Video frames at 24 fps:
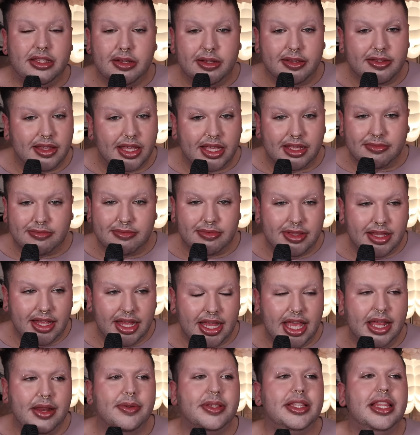So I was like,
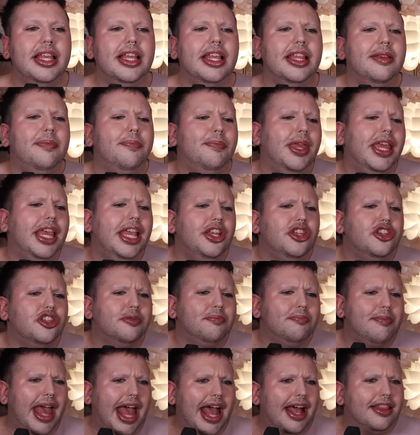not, and it was like the peach
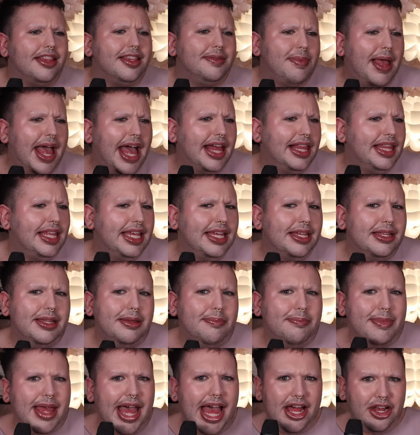mattes palette,
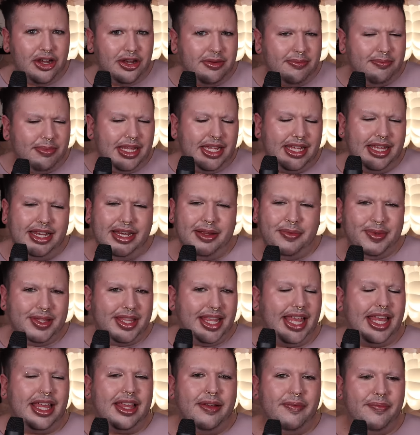the matte, and it was
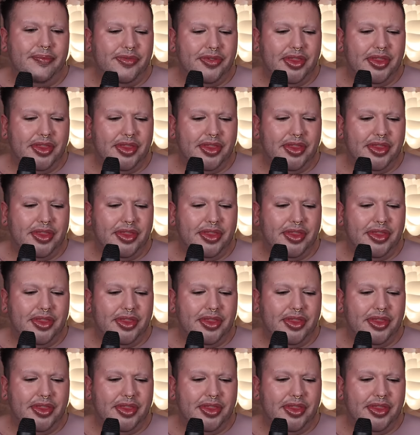like,